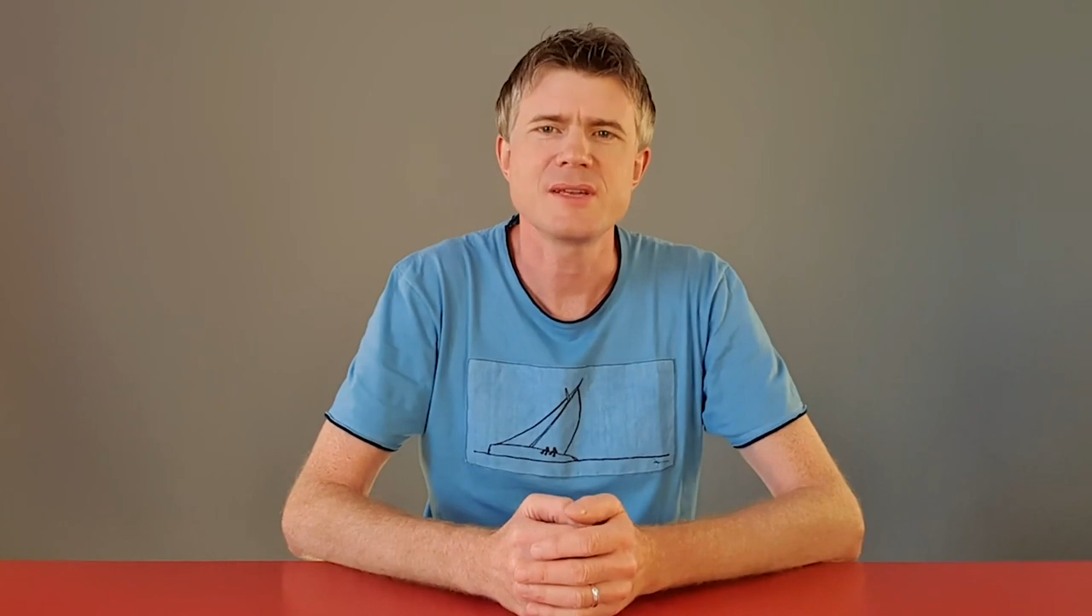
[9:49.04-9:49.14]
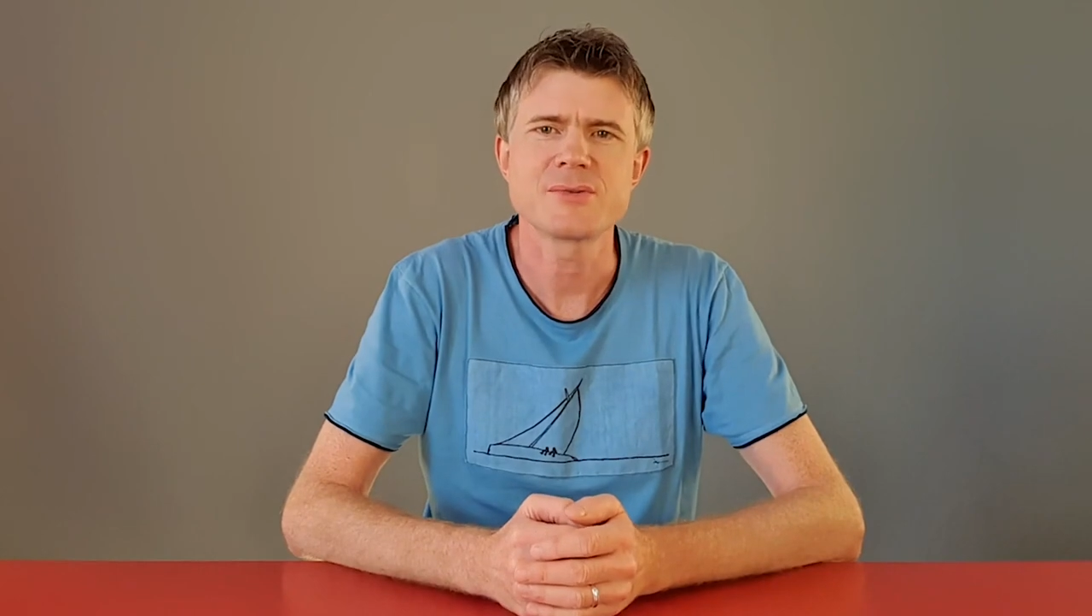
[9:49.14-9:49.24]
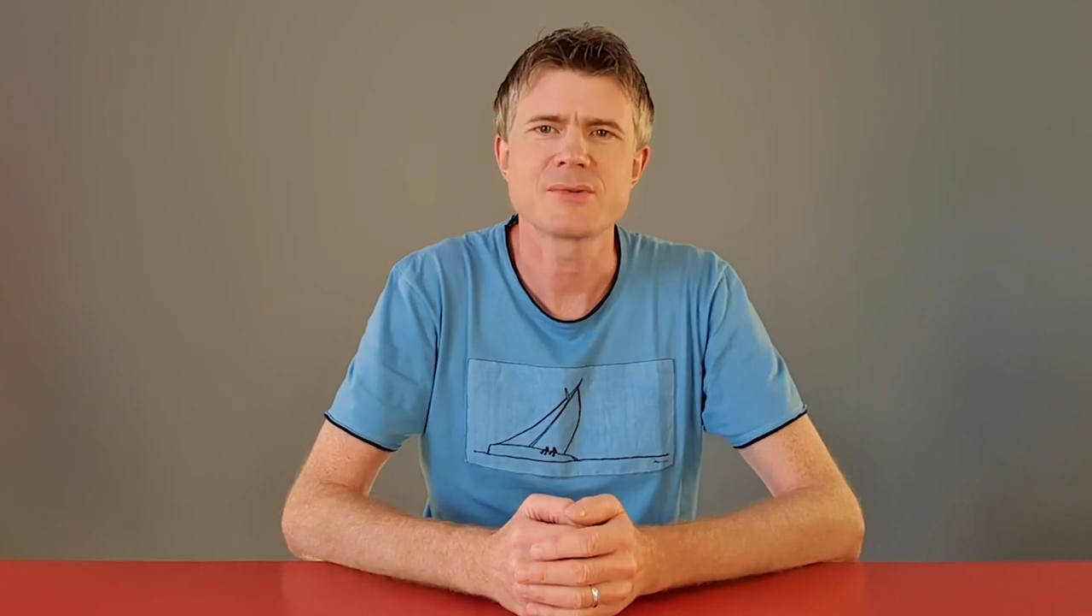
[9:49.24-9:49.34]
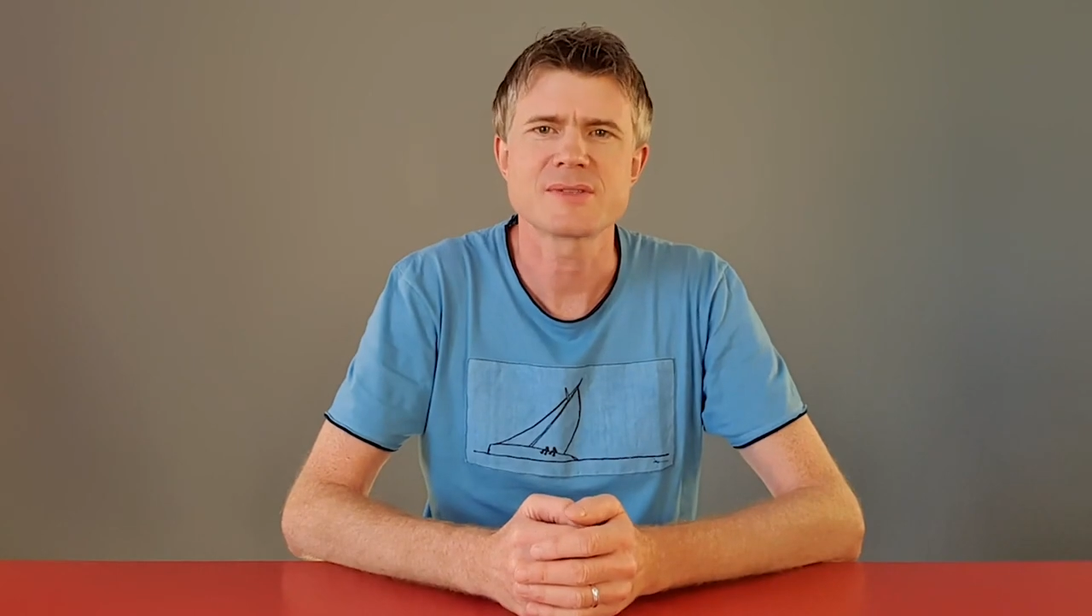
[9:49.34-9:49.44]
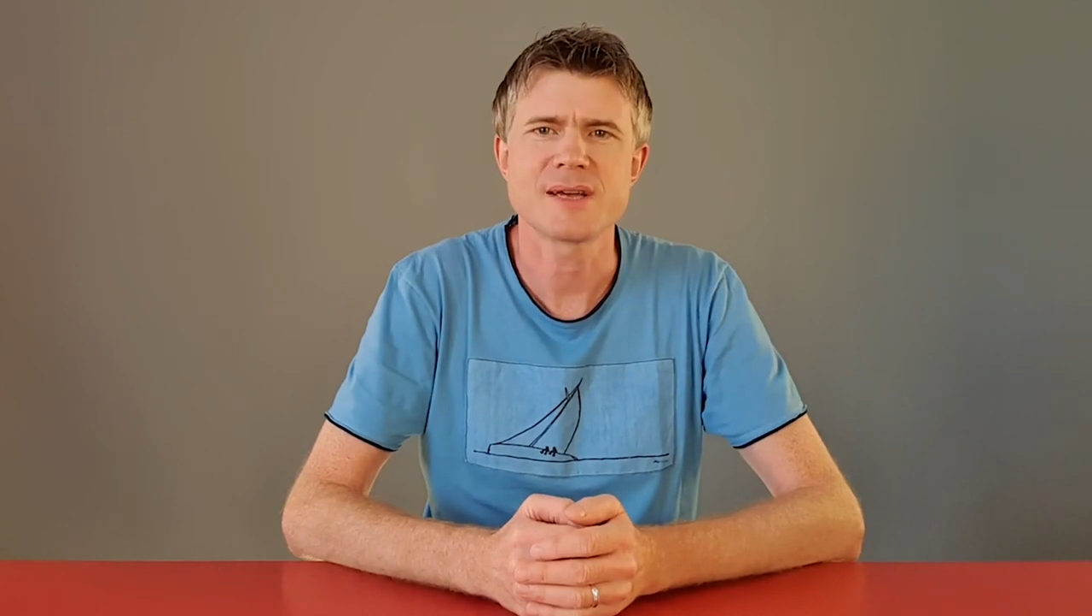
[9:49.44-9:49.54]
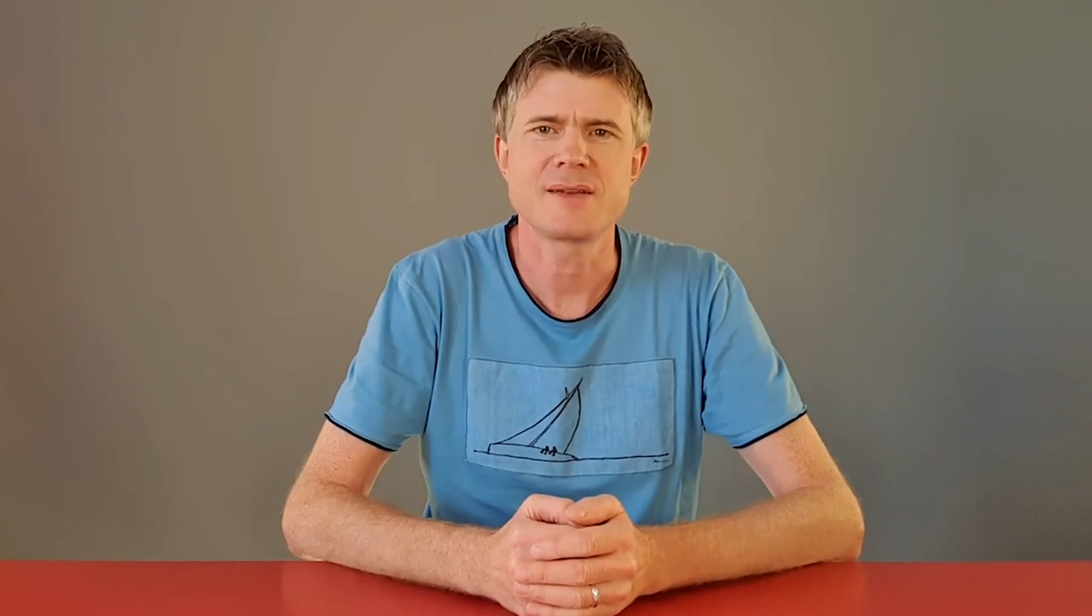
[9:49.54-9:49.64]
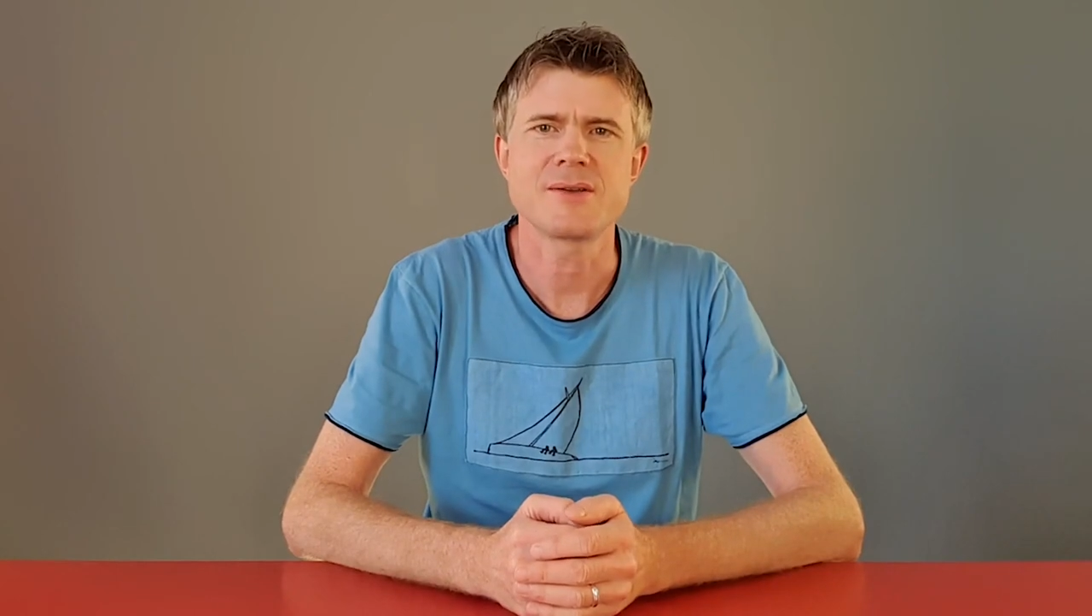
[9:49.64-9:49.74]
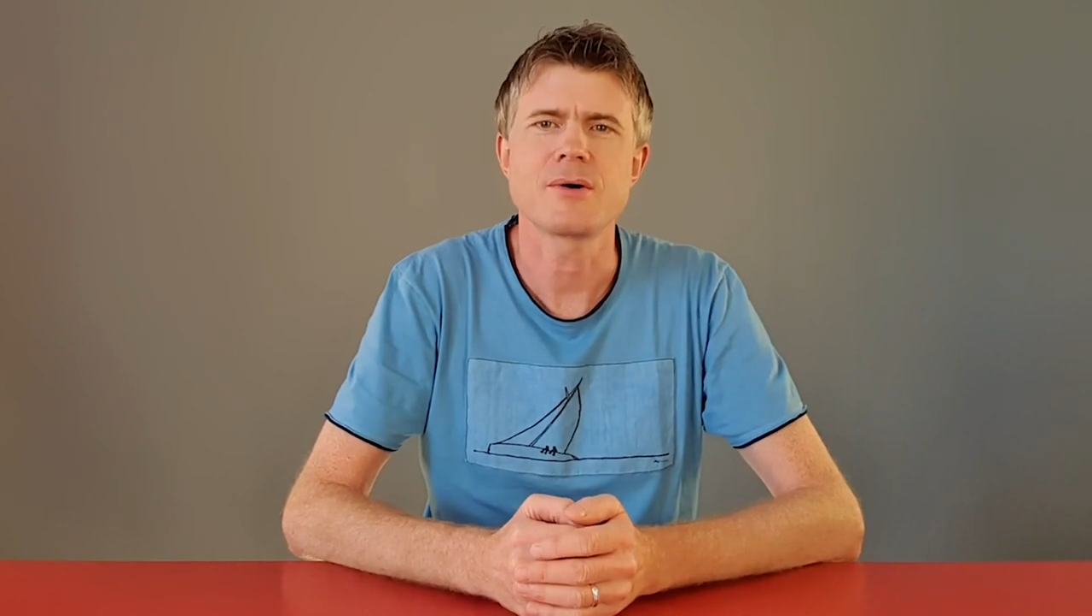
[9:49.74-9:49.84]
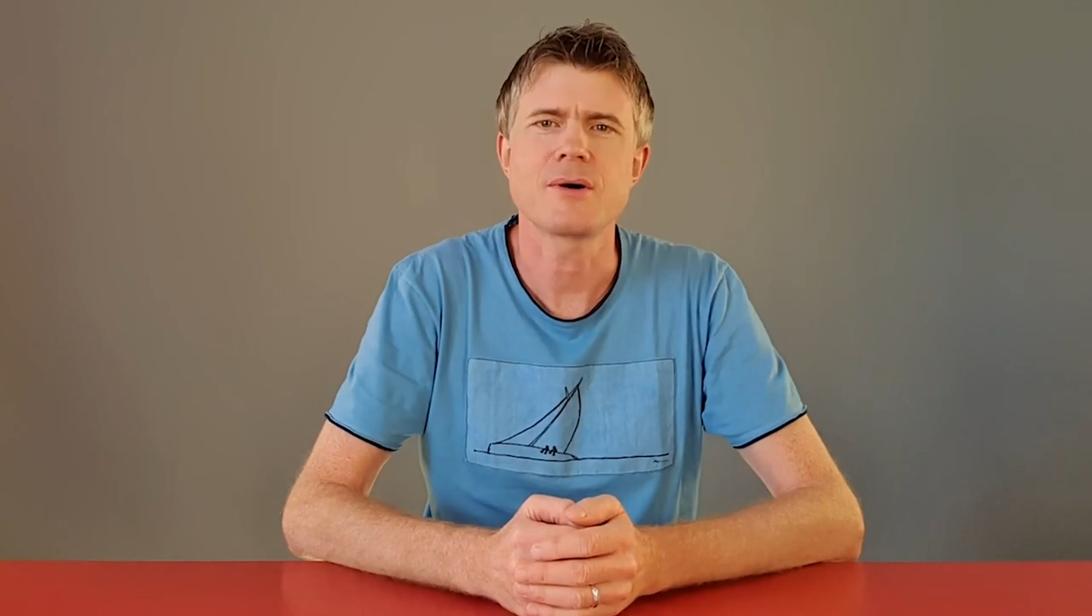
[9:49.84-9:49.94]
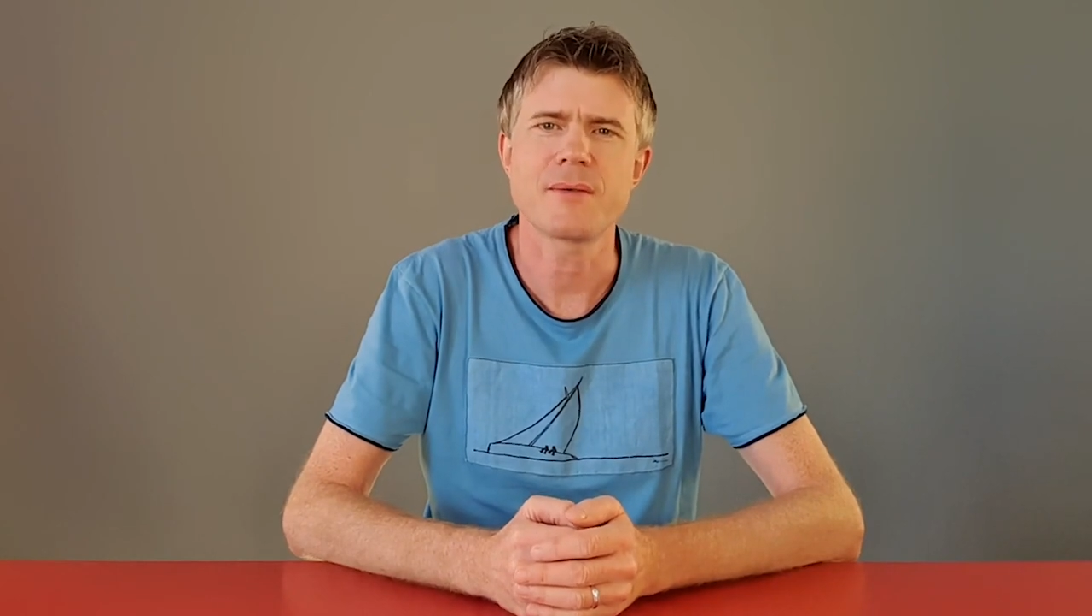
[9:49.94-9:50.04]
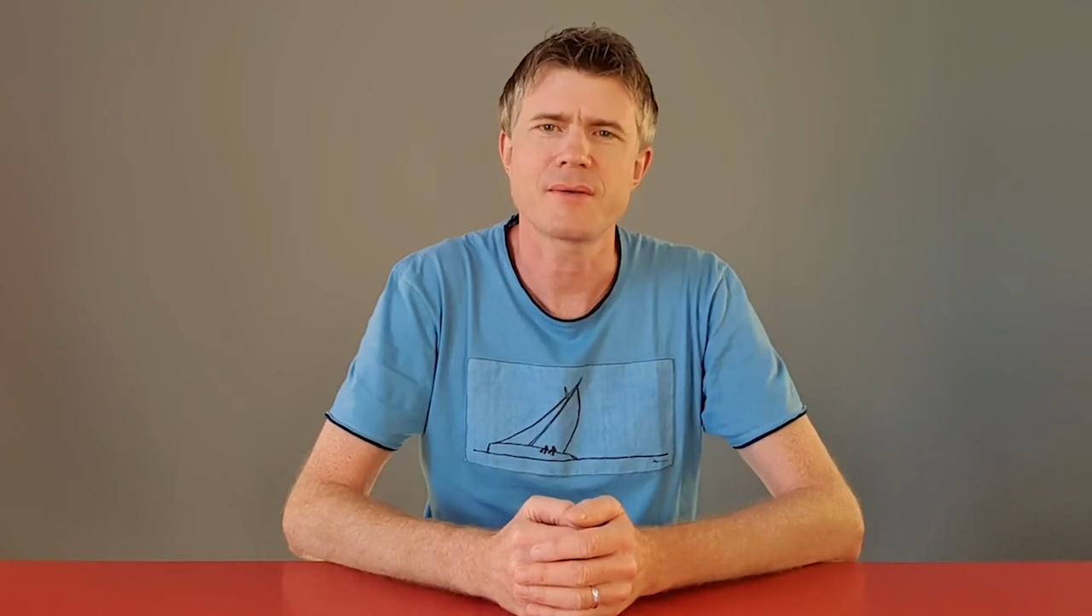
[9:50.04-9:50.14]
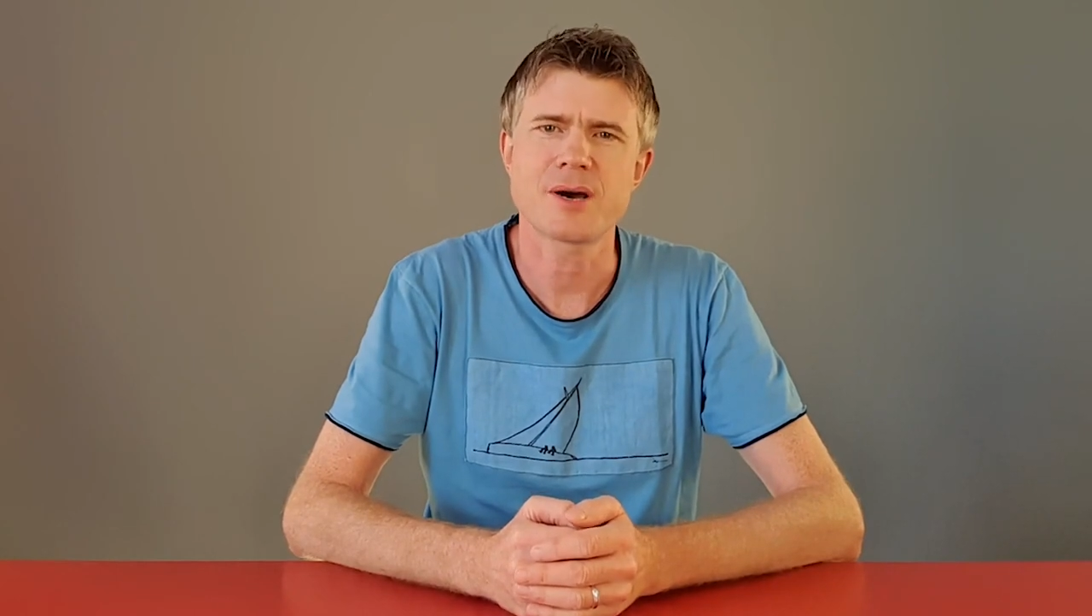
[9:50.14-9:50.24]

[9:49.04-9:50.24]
to study all the